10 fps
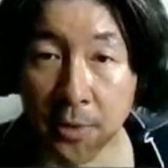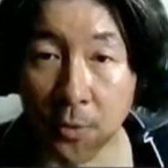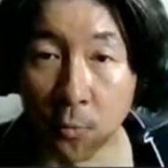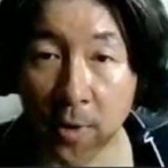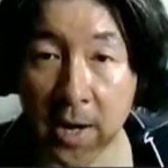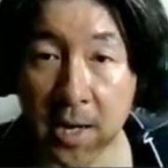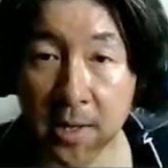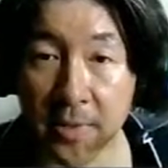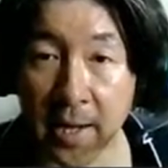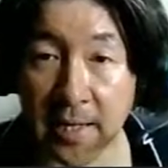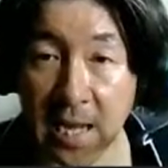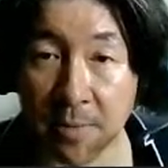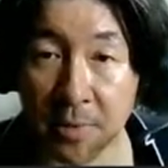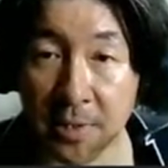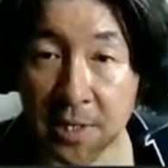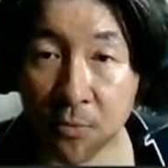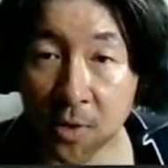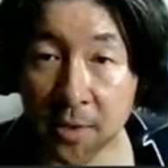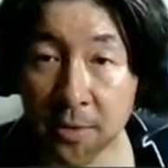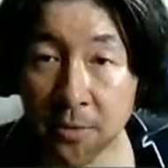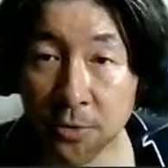The way that APD1